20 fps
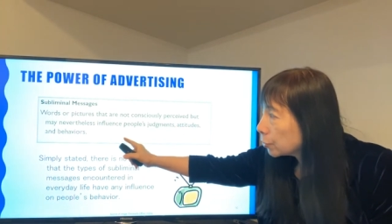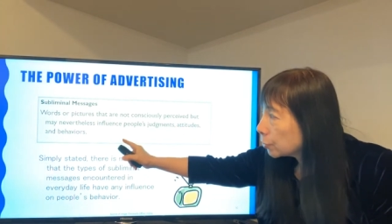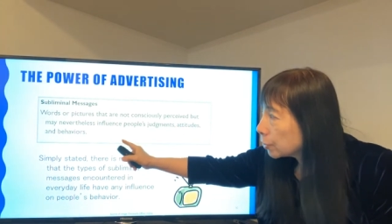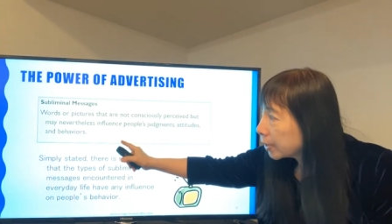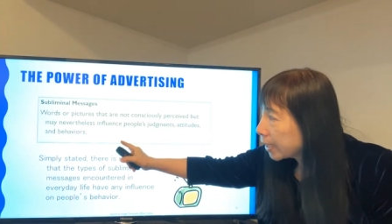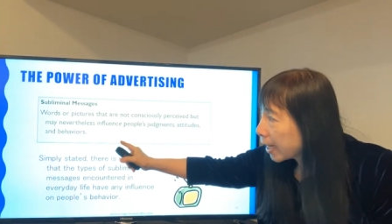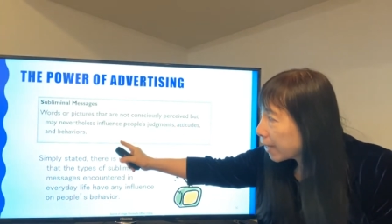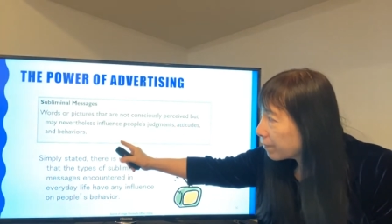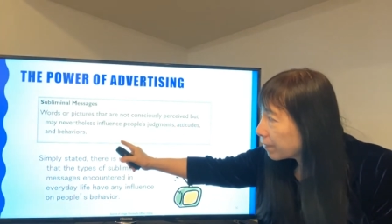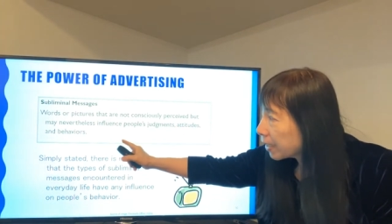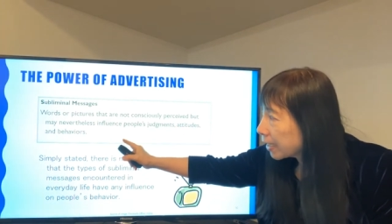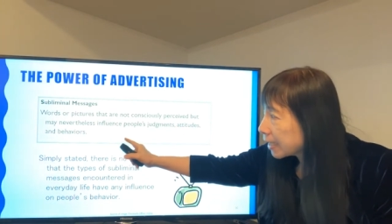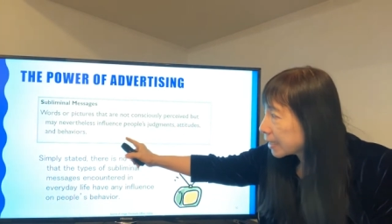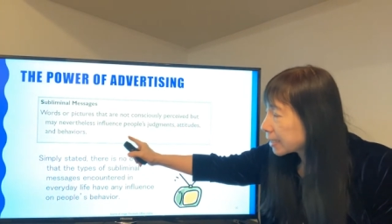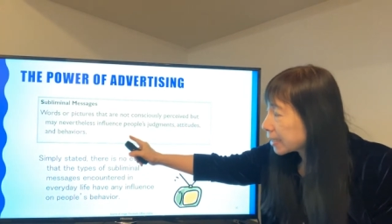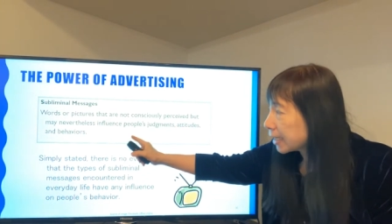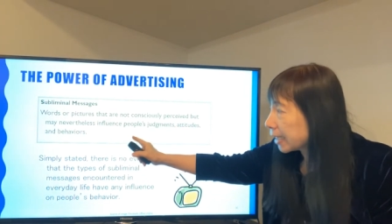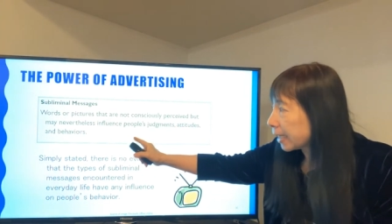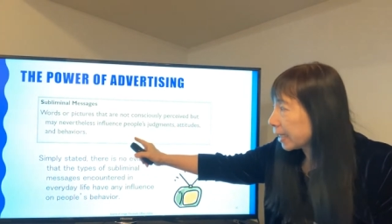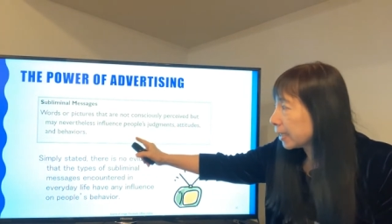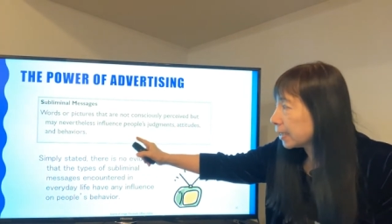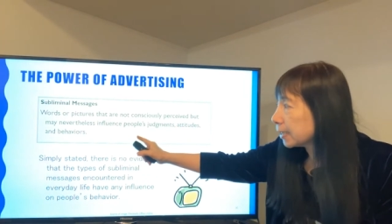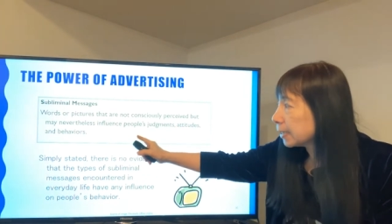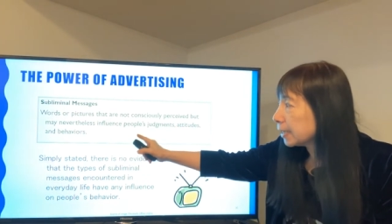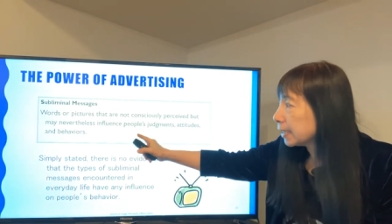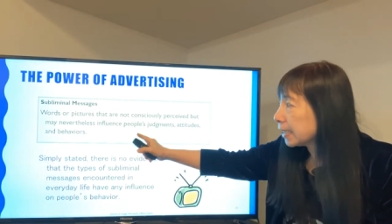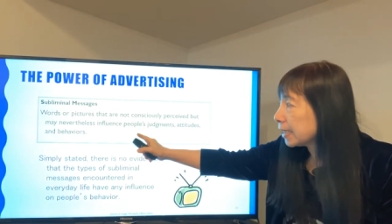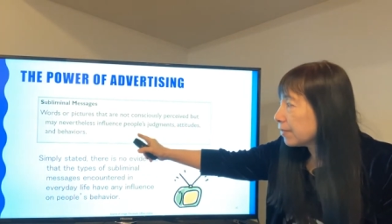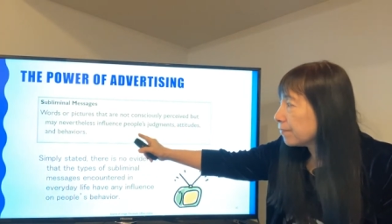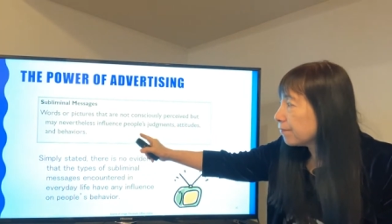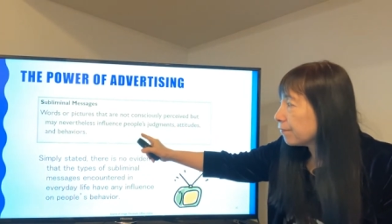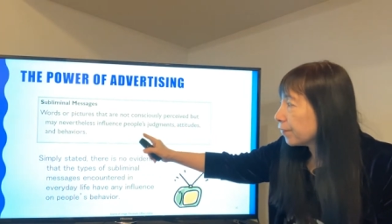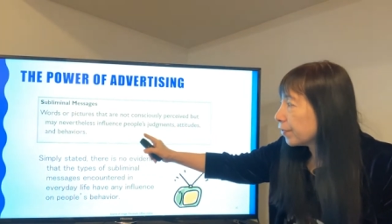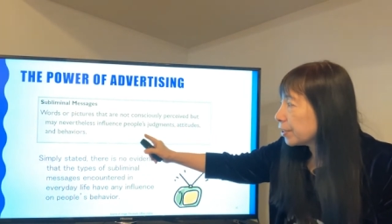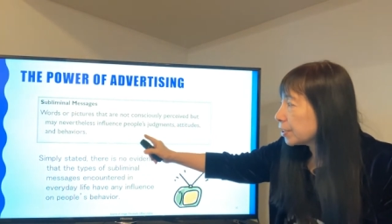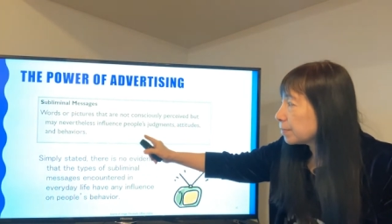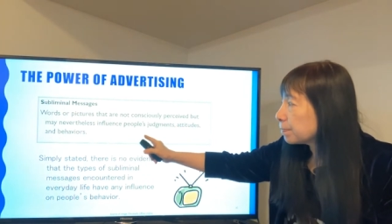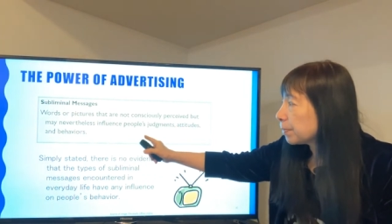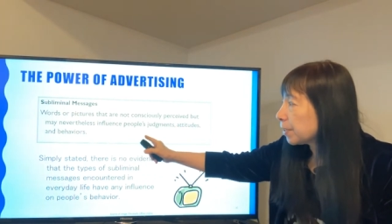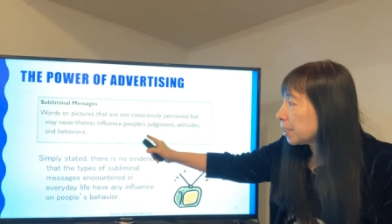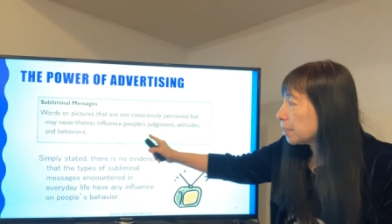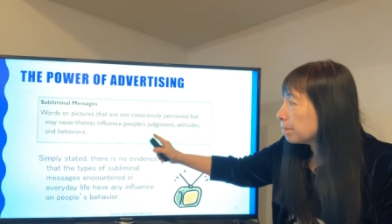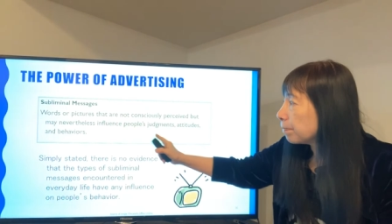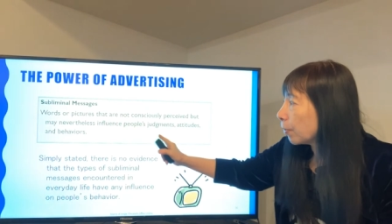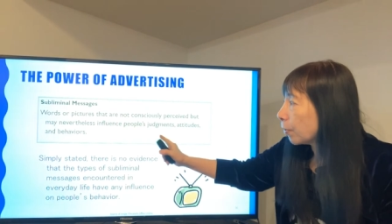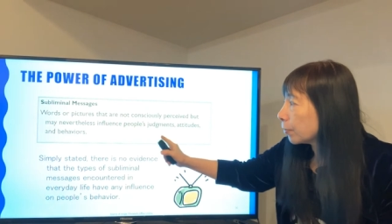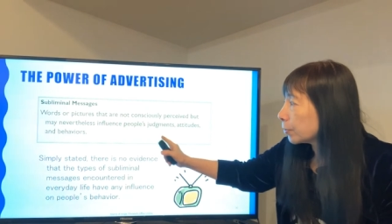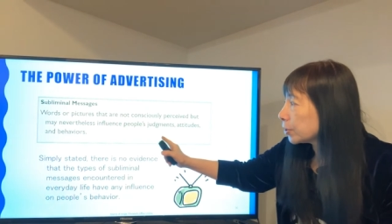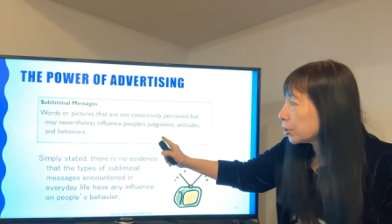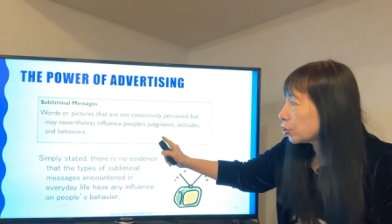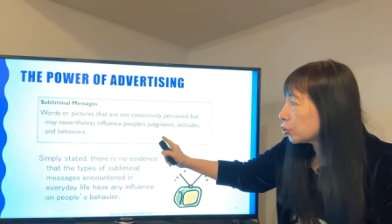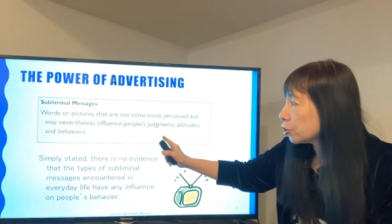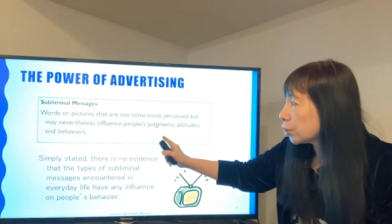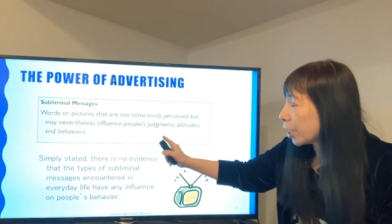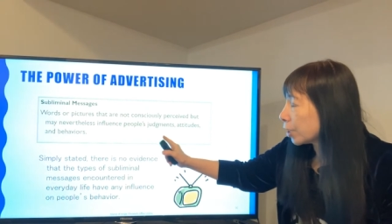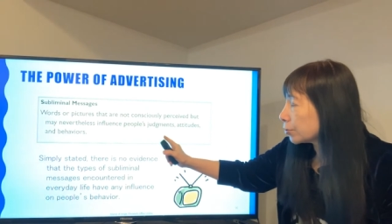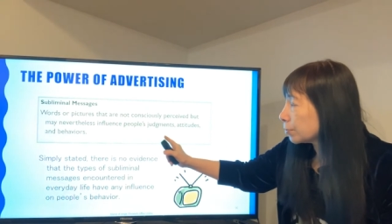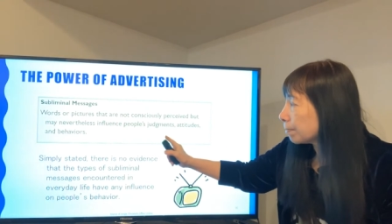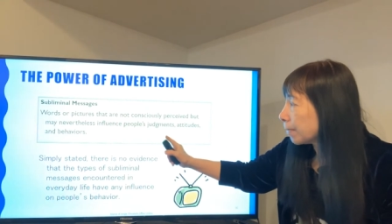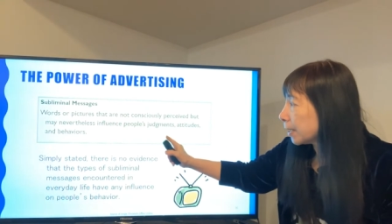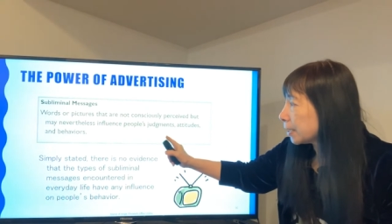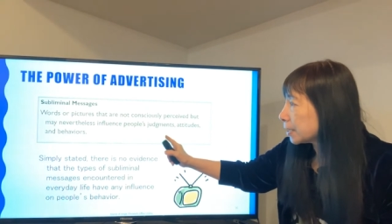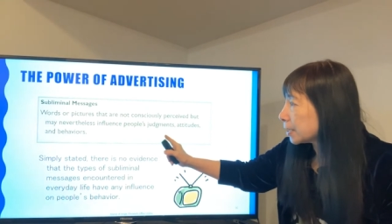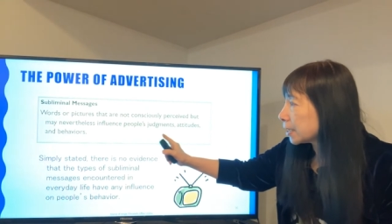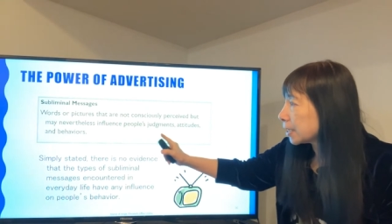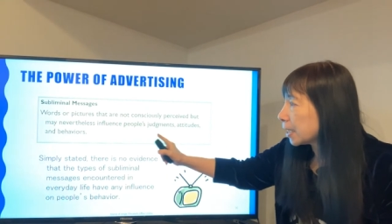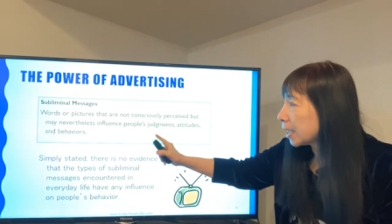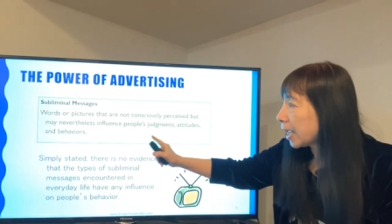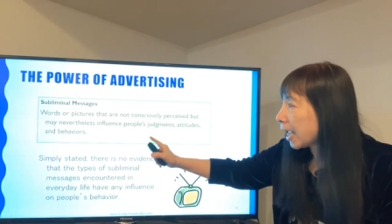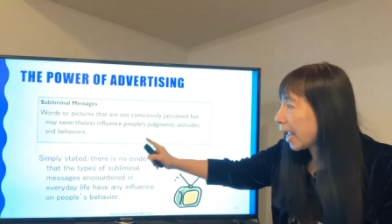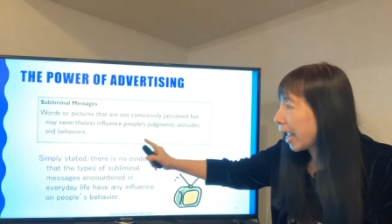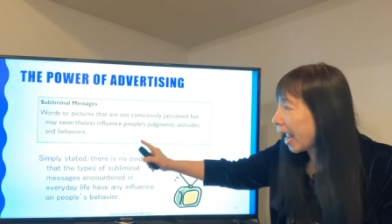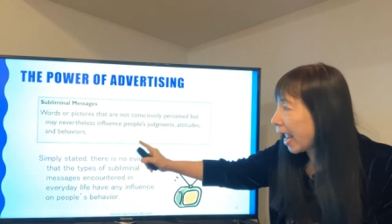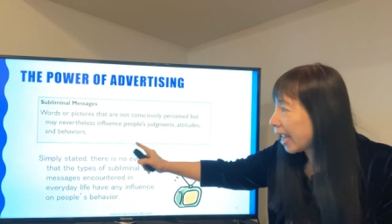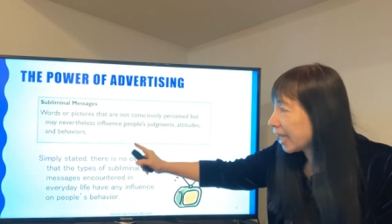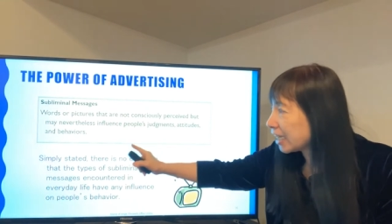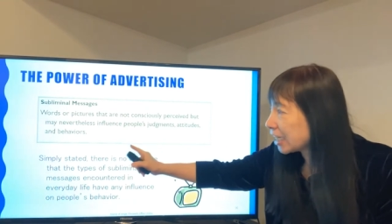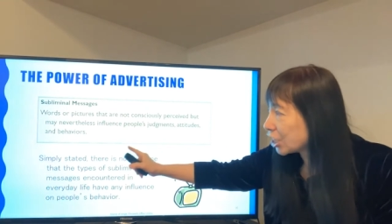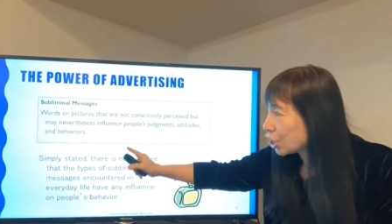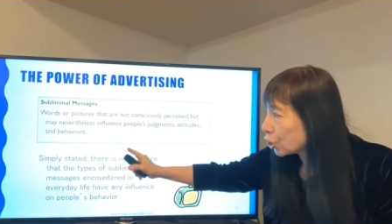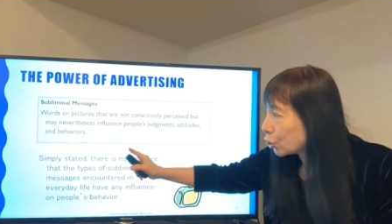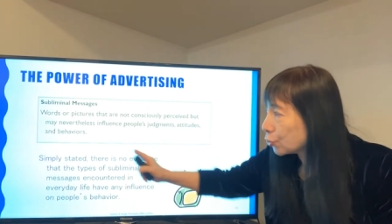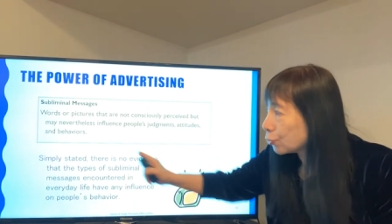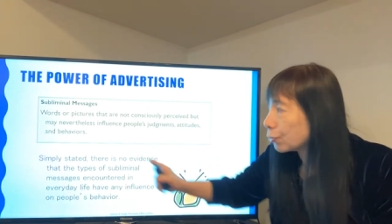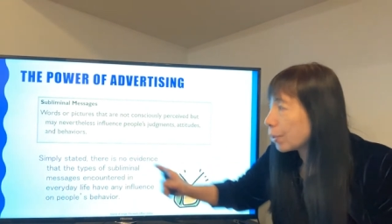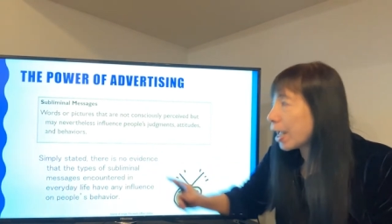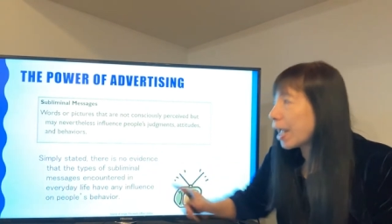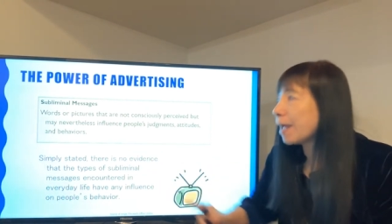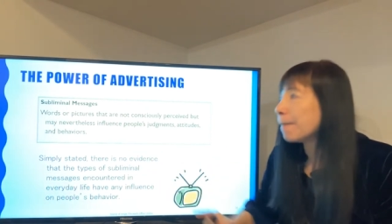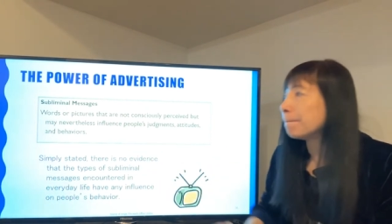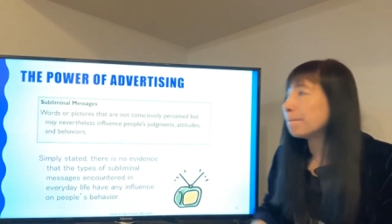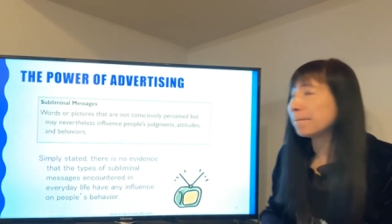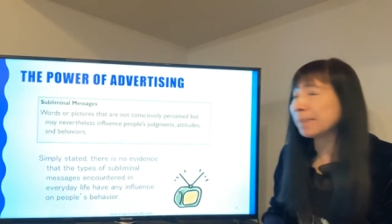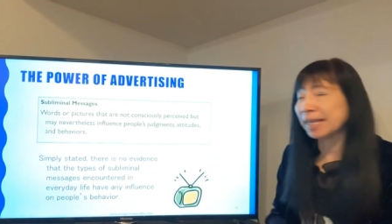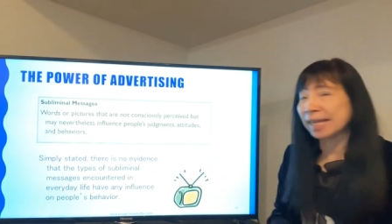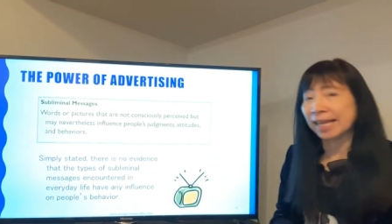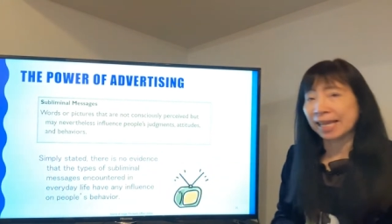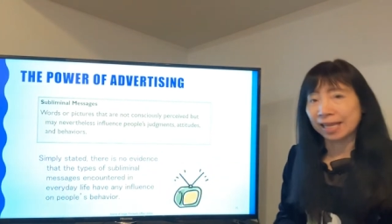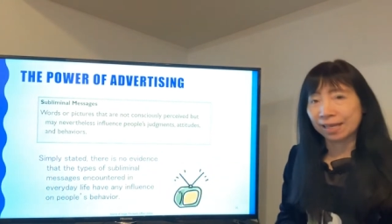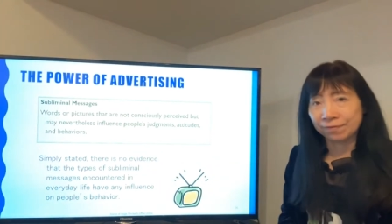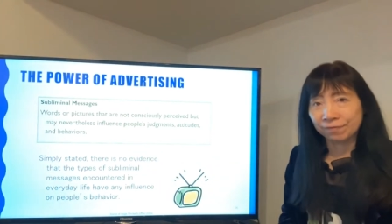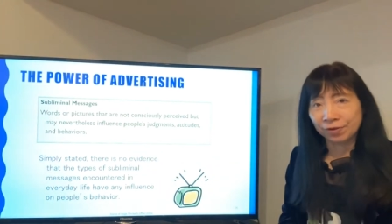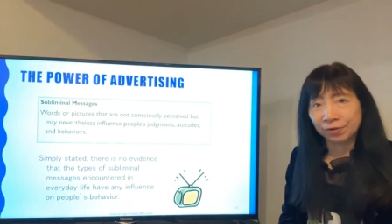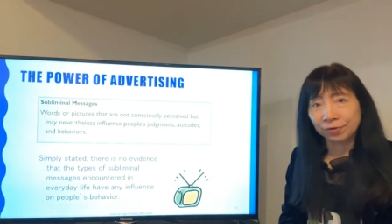neverthelessly influence people's judgment, attitude, and behavior.